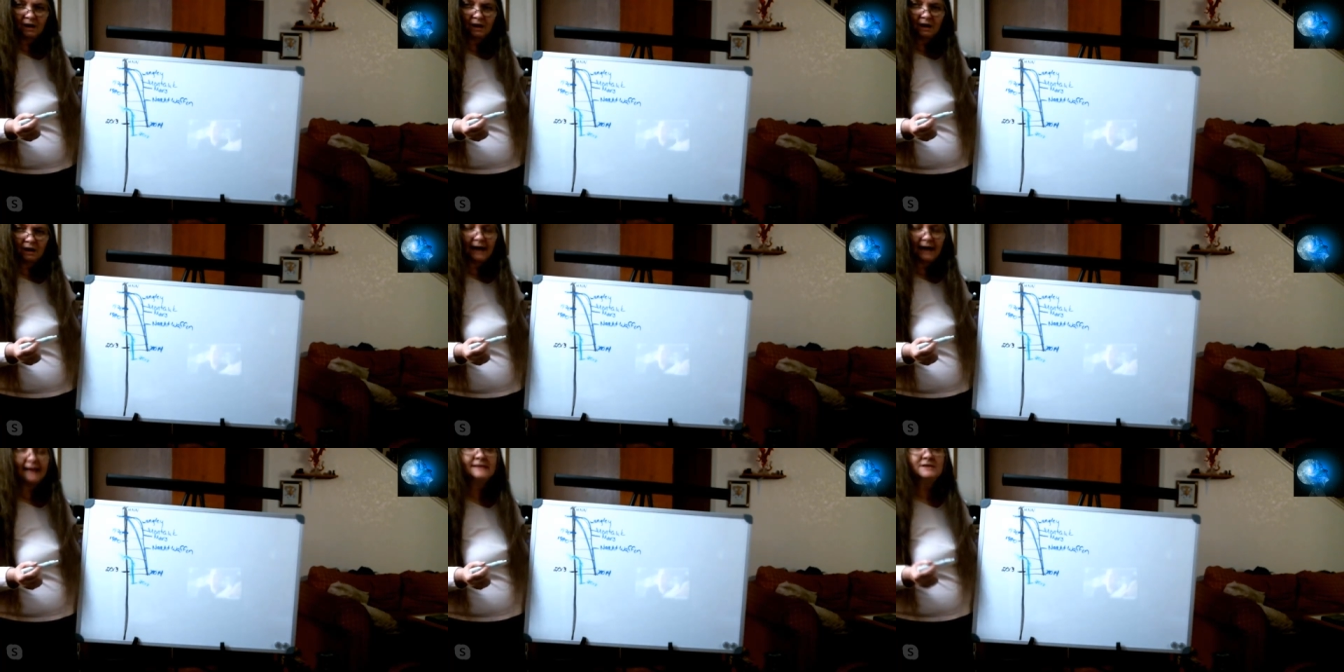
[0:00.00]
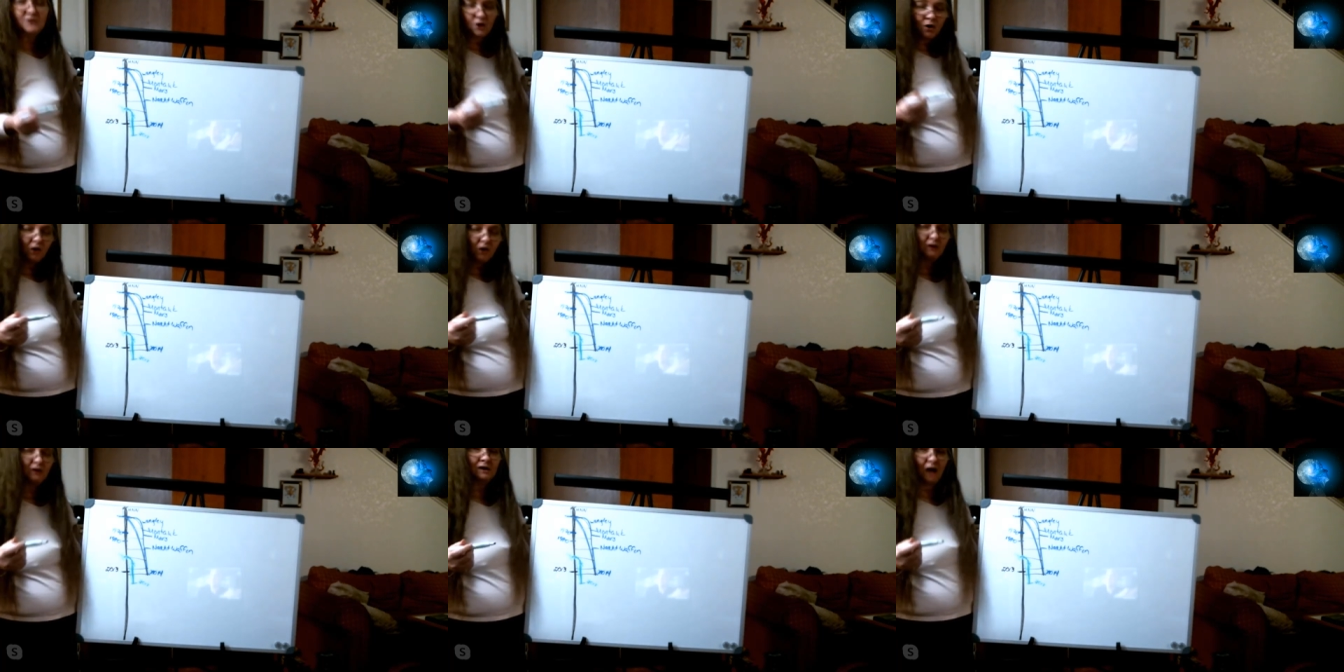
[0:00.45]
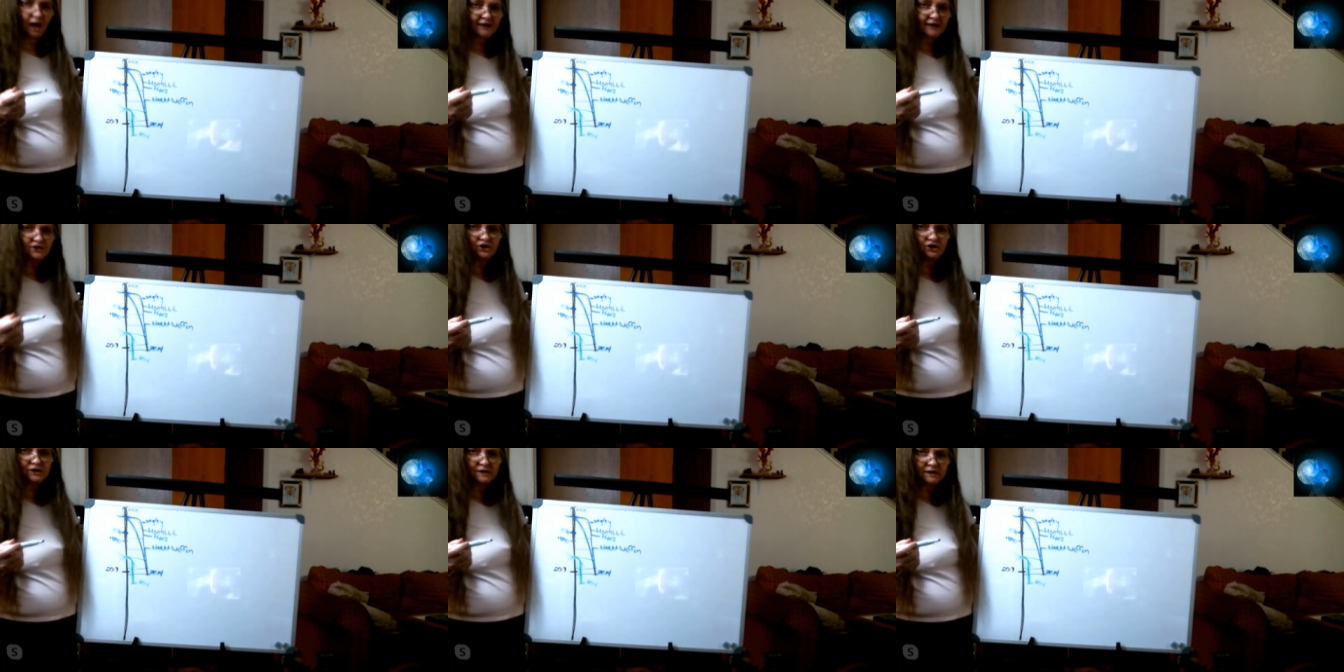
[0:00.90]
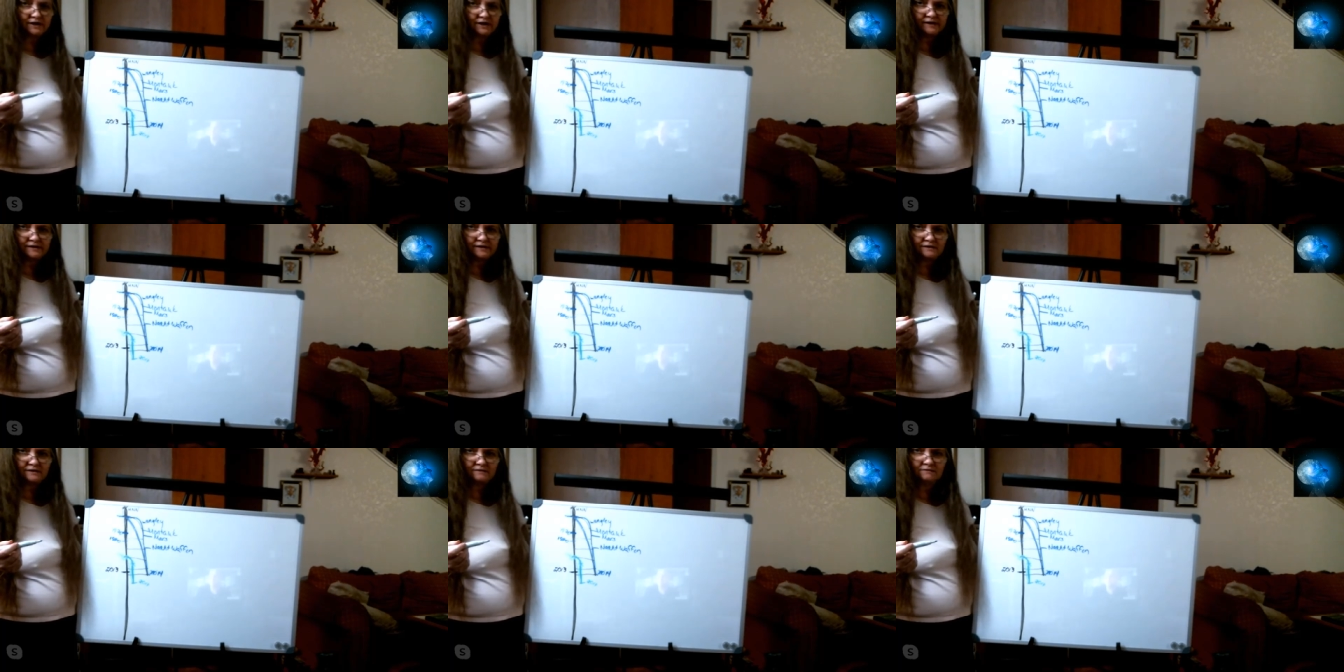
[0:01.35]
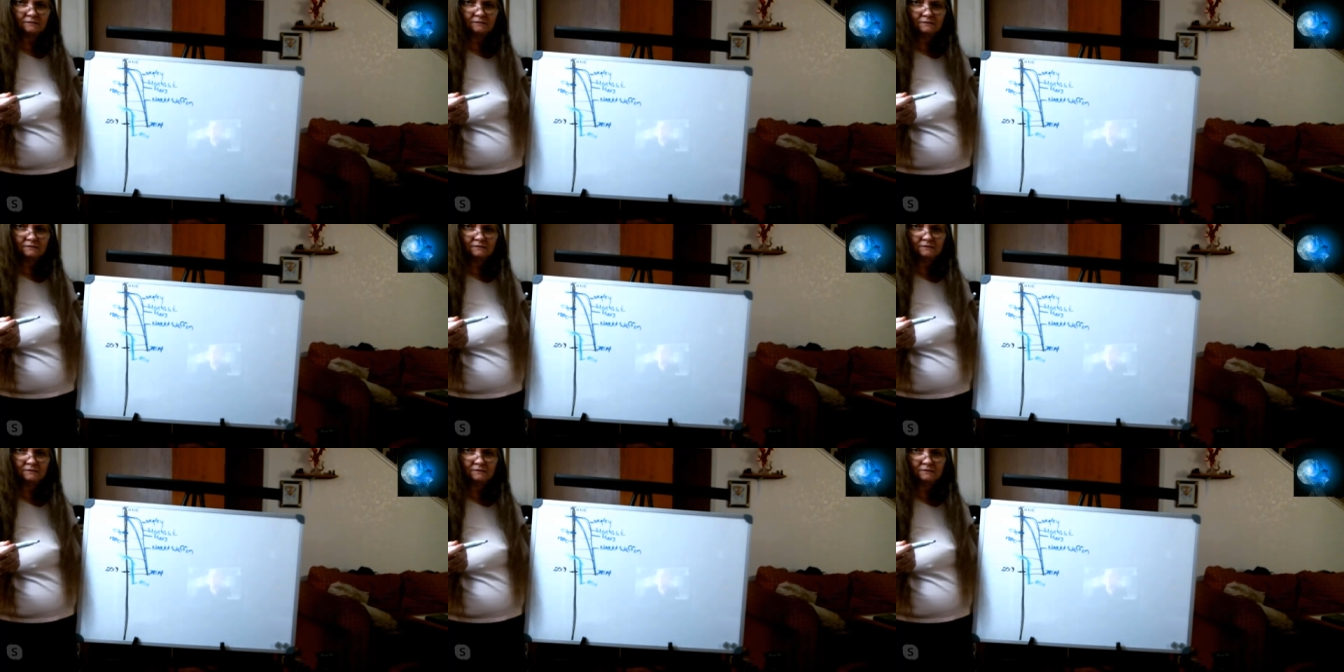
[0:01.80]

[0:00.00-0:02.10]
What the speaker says: It's the whole consciousness.